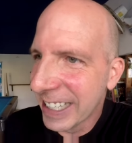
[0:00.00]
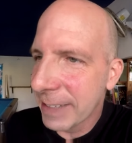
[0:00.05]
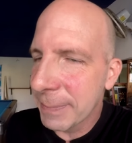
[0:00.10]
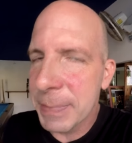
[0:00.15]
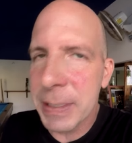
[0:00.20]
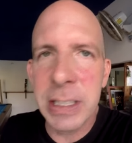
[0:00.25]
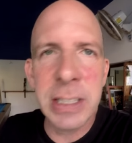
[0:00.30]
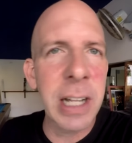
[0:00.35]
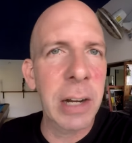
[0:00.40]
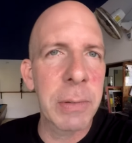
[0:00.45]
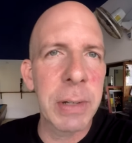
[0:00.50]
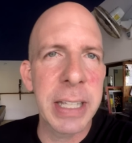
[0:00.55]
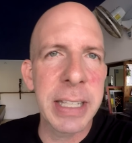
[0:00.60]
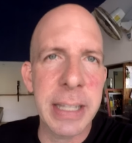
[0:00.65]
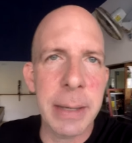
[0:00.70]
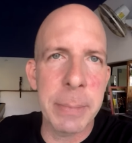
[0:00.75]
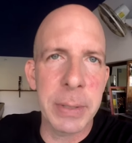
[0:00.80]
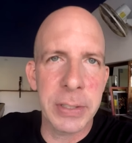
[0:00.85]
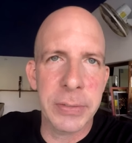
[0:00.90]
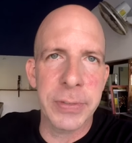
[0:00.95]
It's not really
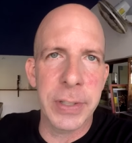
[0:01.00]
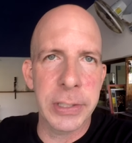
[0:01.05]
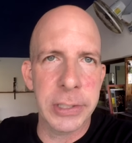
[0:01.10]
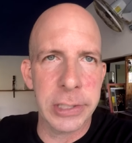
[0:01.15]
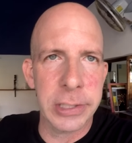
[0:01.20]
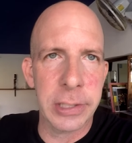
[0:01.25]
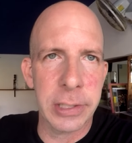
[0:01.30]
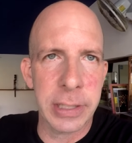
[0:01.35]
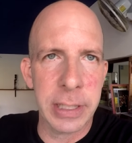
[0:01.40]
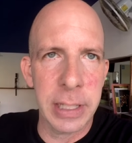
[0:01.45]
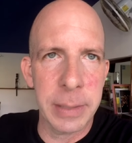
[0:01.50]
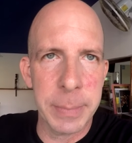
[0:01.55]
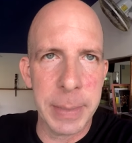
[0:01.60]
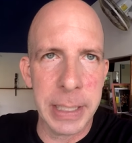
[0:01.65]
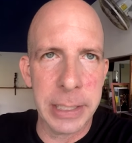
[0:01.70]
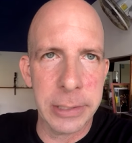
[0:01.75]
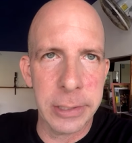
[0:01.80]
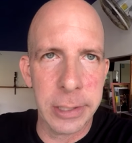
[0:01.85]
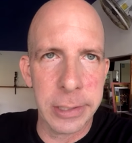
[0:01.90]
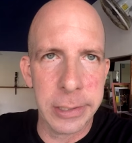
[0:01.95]
that much fun just looking at me
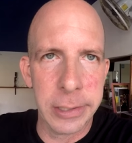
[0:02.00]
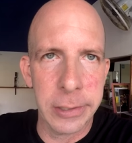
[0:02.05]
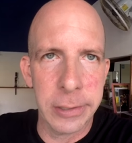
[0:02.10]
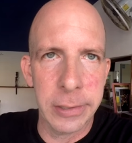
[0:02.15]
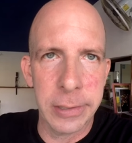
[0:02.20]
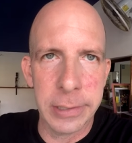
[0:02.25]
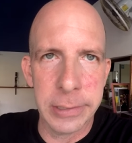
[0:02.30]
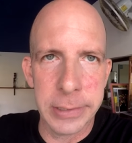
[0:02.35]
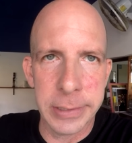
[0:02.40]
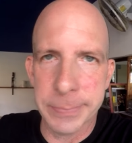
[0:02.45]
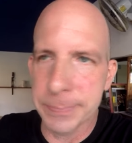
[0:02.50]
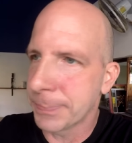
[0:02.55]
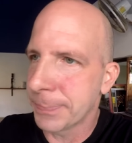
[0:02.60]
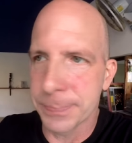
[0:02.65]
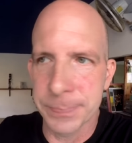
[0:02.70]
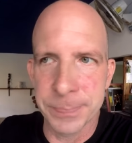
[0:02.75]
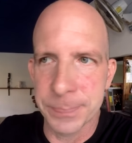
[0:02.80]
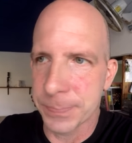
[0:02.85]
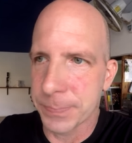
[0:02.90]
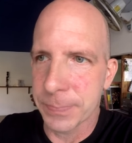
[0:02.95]
and talking to her, is it?
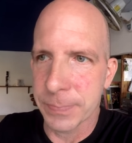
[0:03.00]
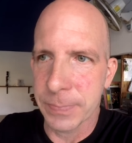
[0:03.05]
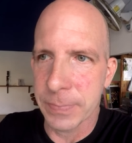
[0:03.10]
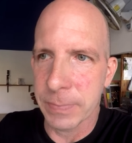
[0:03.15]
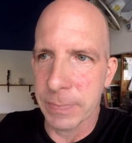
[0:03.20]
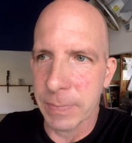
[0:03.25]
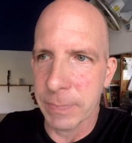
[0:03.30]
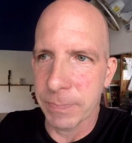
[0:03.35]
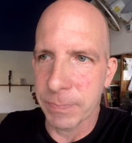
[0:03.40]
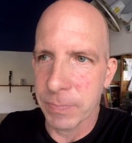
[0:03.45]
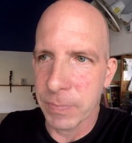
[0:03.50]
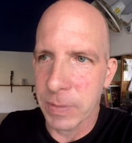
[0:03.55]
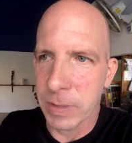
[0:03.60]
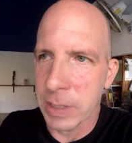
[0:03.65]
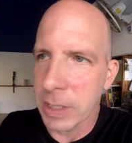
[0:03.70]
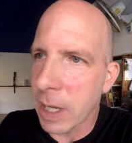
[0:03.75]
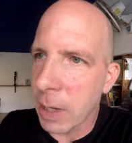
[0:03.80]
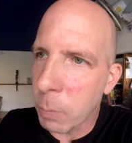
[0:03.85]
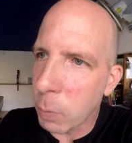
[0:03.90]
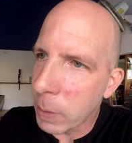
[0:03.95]

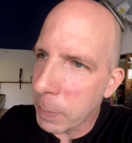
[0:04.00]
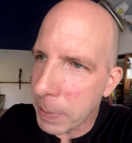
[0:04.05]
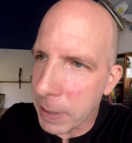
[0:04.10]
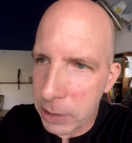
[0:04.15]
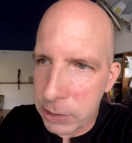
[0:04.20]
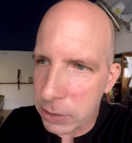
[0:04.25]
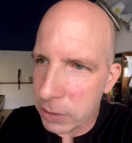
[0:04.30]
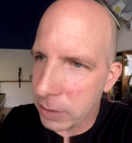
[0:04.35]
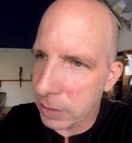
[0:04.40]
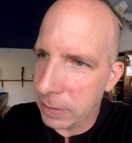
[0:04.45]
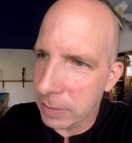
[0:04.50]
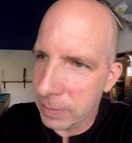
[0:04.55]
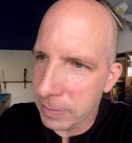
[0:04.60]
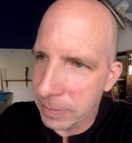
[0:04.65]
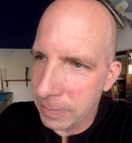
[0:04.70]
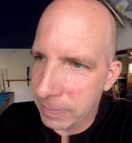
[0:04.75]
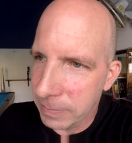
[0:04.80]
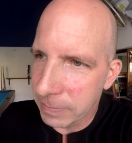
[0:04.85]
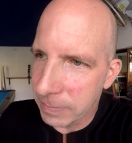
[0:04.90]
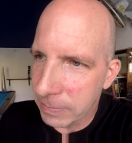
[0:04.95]
Not one picture?
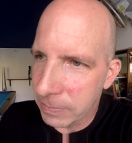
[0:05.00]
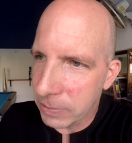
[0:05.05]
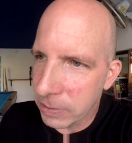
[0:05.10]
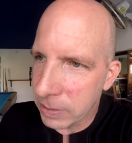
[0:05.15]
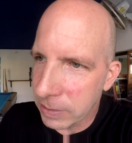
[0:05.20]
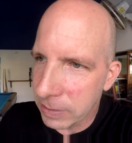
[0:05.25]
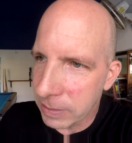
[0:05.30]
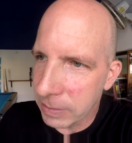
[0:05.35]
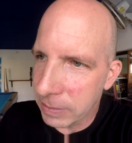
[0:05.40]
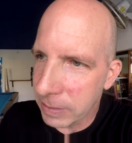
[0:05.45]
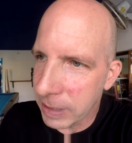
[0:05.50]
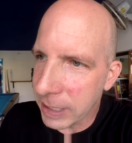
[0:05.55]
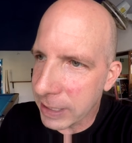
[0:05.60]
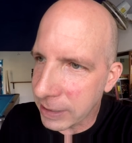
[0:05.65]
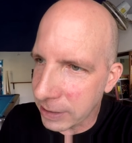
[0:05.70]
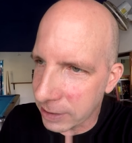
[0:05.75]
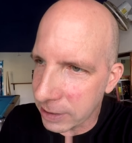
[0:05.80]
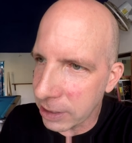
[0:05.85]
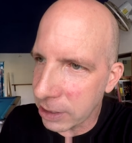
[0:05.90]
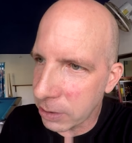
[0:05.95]
They
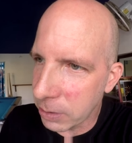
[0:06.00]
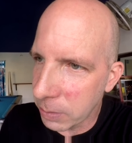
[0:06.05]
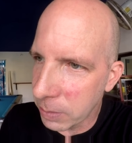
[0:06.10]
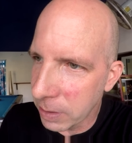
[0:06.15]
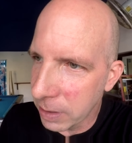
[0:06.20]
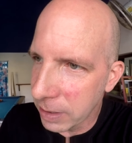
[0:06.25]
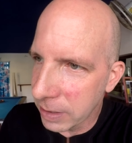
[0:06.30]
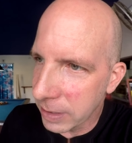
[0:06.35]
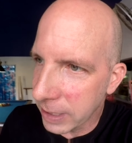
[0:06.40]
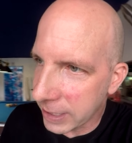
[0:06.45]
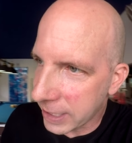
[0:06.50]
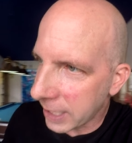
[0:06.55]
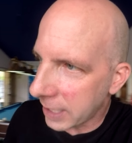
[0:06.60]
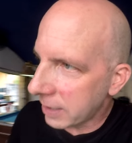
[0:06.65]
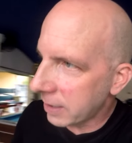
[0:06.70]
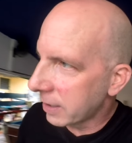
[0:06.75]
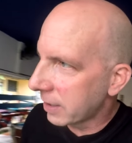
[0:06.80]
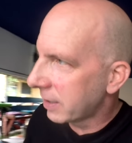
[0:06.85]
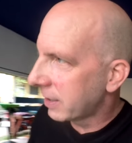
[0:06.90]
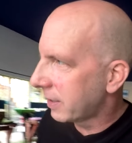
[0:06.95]
can see you? They
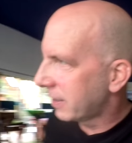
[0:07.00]
can?